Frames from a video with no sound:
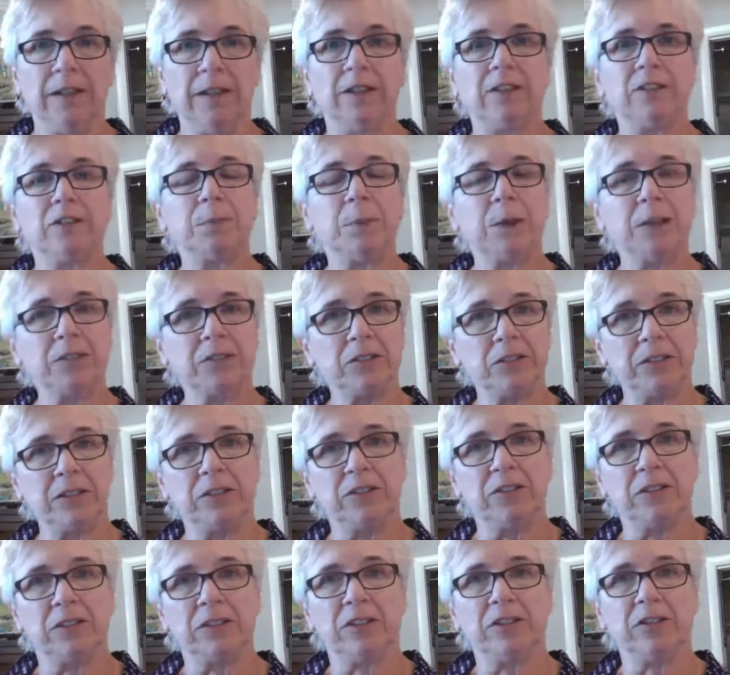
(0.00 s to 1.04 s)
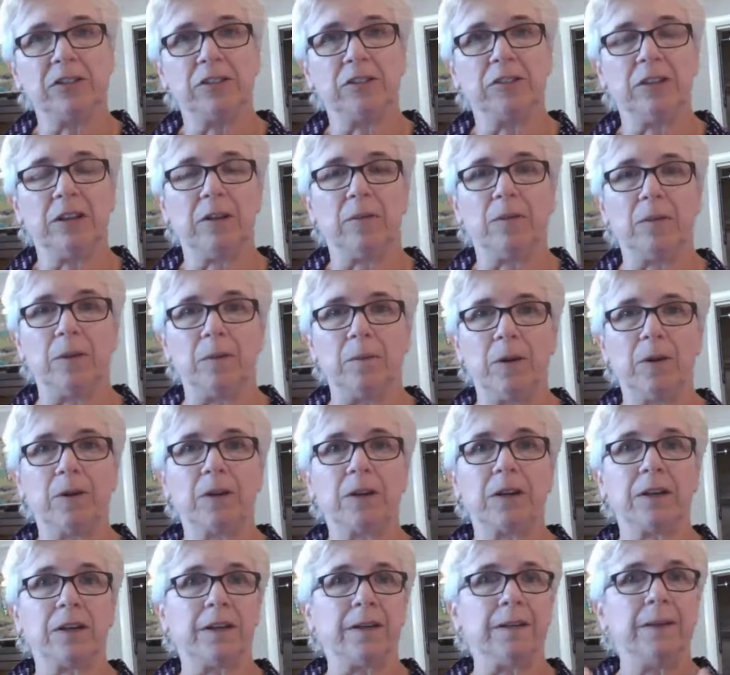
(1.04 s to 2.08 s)
And especially in traditional network
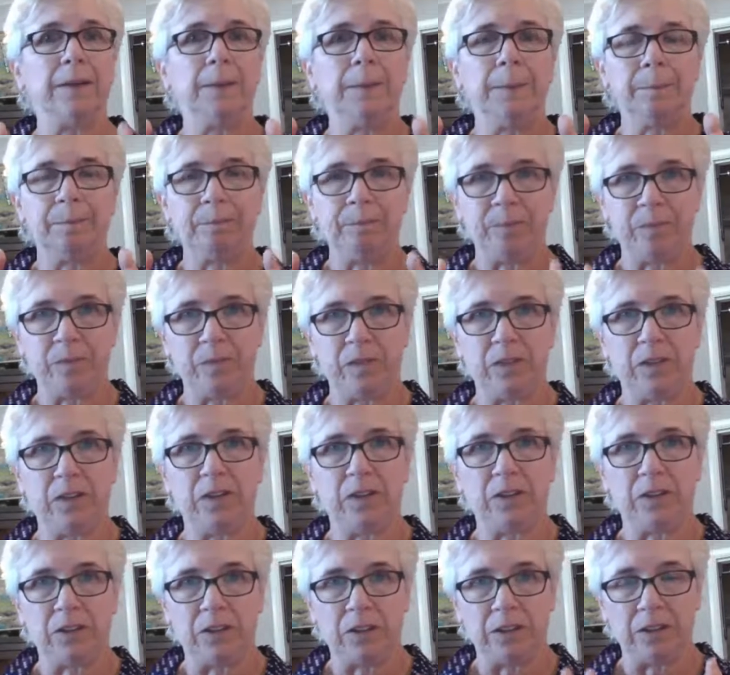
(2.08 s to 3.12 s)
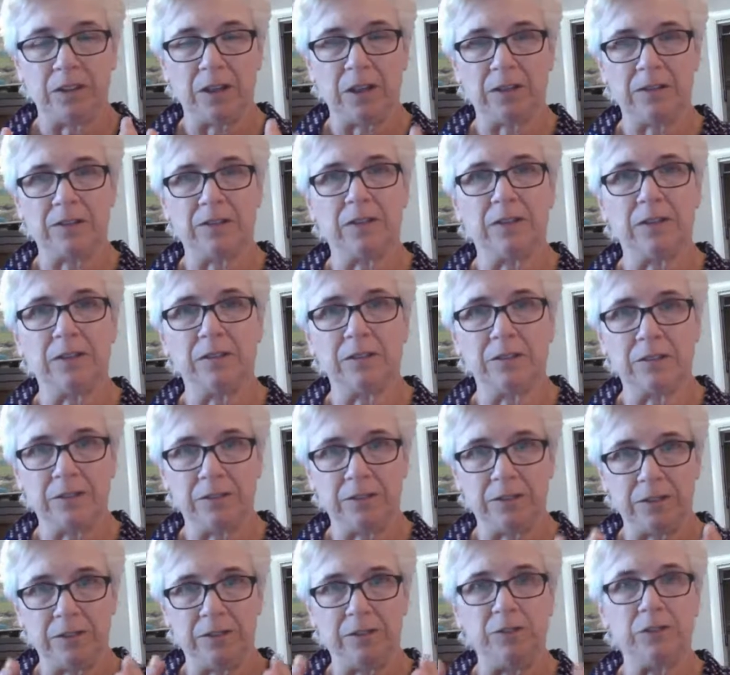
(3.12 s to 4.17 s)
marketing, You got to,
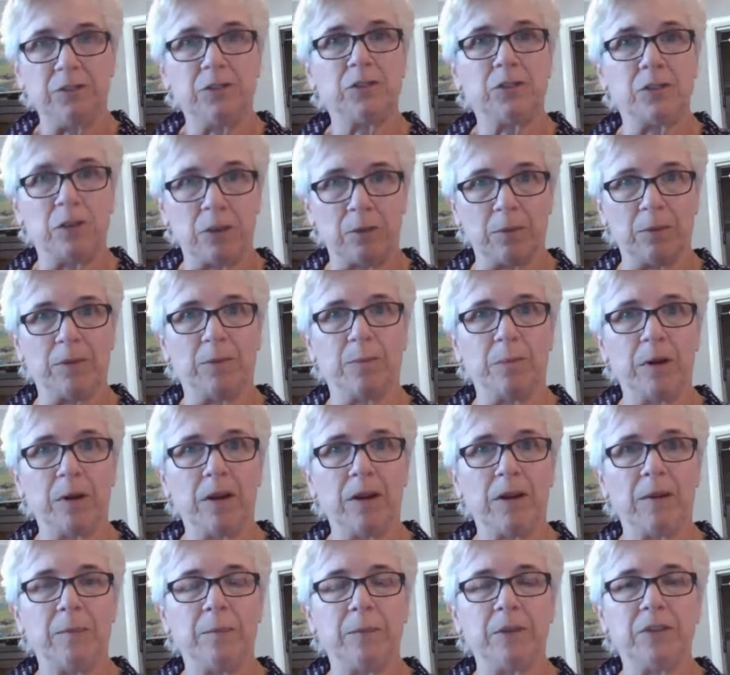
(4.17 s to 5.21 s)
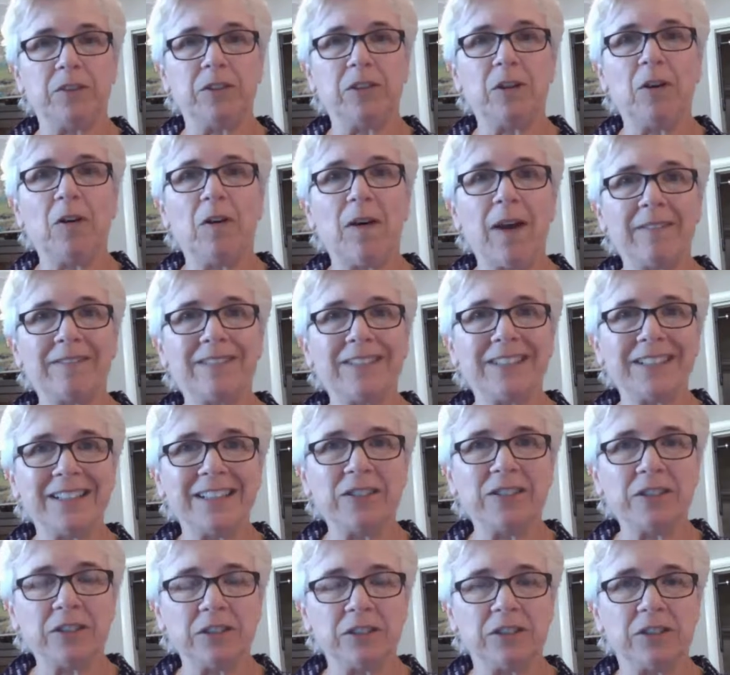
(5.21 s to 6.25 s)
you start with the product, but you don't have to
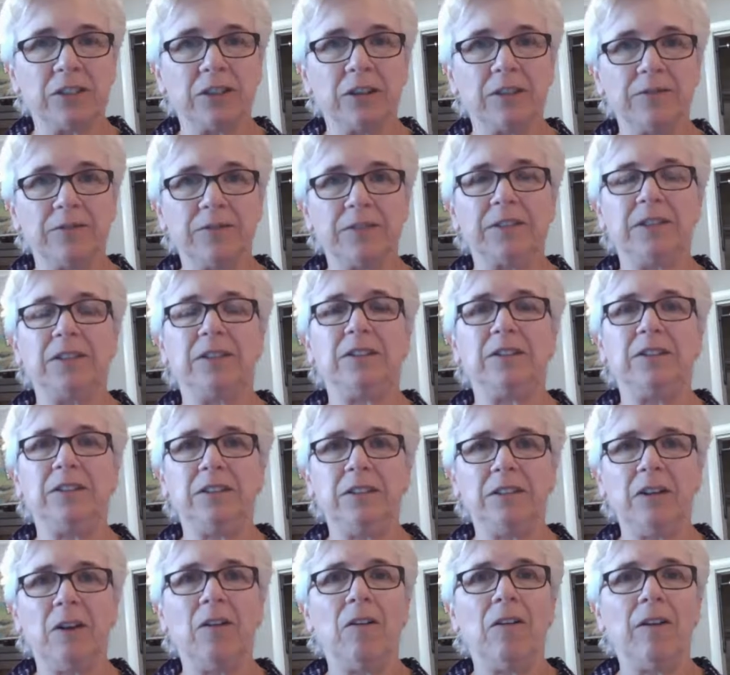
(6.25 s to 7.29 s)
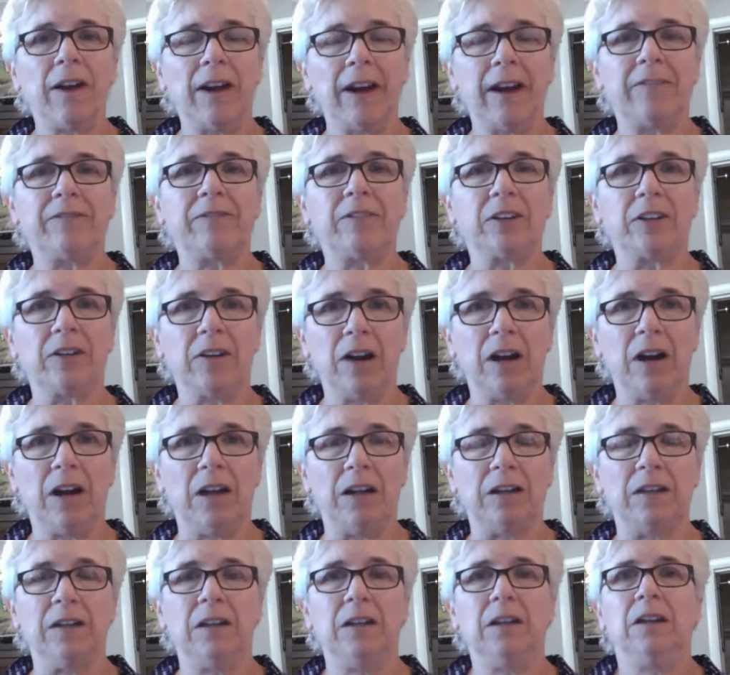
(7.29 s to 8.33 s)
kill yourself. You don't have to
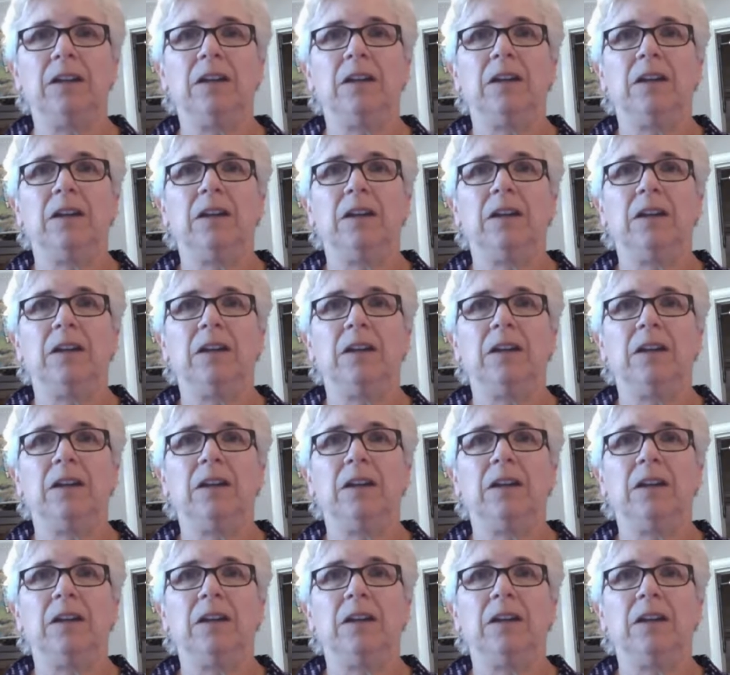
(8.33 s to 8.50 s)
grind.